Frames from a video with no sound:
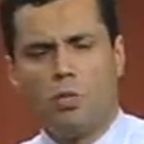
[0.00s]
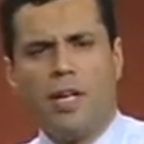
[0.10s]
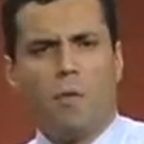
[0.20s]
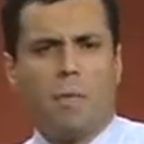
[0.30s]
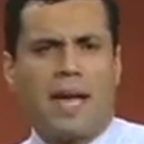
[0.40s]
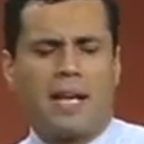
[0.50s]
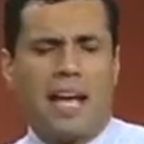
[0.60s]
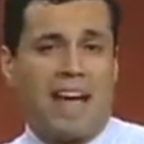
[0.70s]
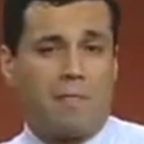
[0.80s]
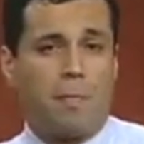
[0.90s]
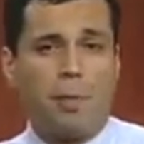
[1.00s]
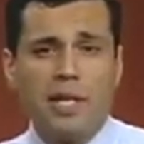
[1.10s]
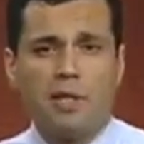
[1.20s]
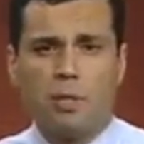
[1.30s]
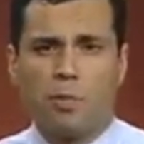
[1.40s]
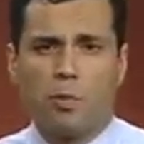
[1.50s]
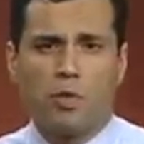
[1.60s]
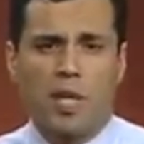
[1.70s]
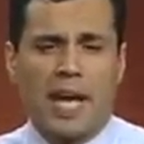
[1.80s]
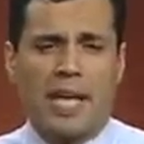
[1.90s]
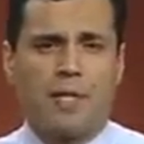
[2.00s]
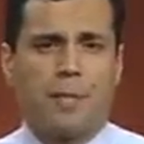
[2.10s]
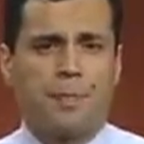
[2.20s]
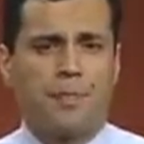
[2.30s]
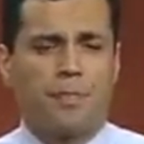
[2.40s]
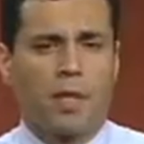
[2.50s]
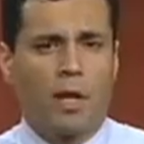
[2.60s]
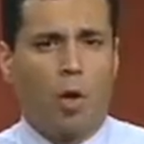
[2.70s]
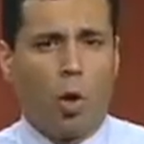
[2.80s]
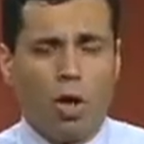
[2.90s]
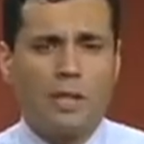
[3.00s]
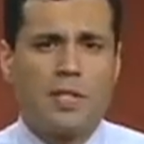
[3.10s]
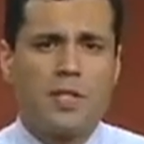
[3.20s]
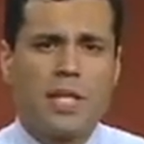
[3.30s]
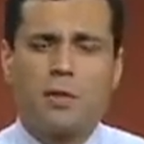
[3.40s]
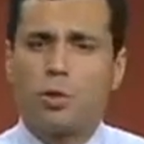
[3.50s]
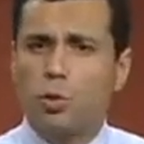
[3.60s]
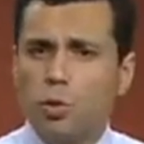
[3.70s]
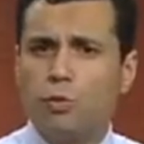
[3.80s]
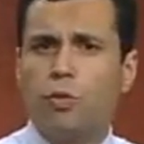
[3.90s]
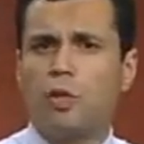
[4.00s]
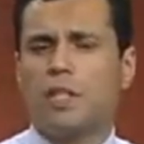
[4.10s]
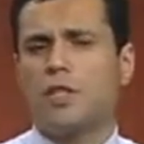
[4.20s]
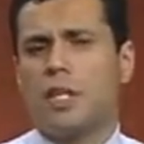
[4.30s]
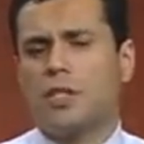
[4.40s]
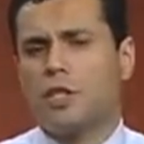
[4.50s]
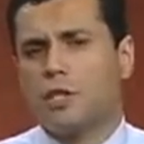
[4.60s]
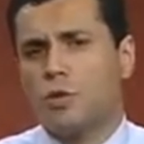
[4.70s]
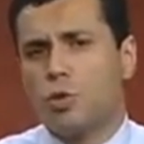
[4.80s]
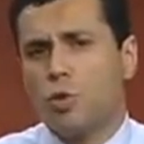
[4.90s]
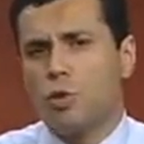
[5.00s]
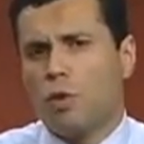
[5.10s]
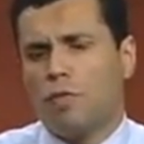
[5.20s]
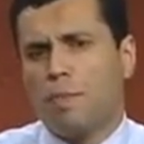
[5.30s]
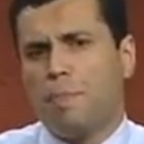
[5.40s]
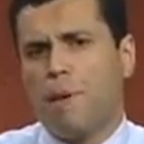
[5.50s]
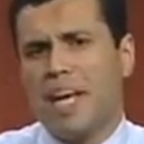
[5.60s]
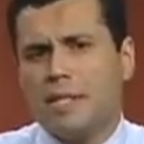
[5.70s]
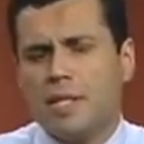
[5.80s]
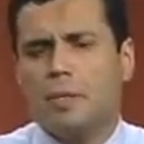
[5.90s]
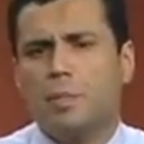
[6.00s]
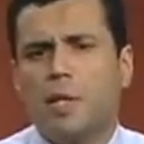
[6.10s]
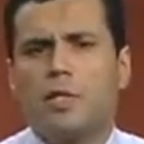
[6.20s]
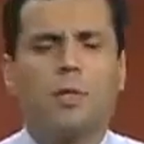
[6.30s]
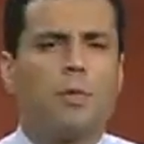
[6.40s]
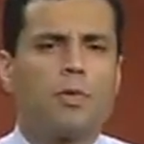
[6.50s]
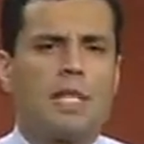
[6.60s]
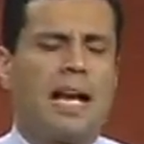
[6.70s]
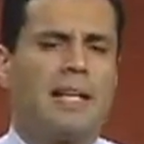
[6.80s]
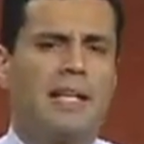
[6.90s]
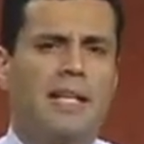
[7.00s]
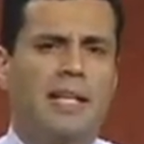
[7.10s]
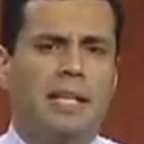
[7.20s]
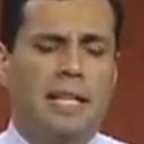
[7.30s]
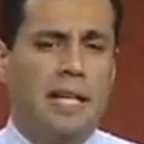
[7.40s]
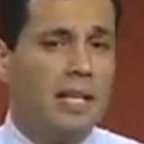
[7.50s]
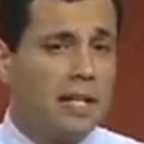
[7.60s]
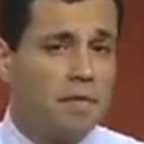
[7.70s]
Real men have principles, and honesty and truthfulness are just two of the basic principles that they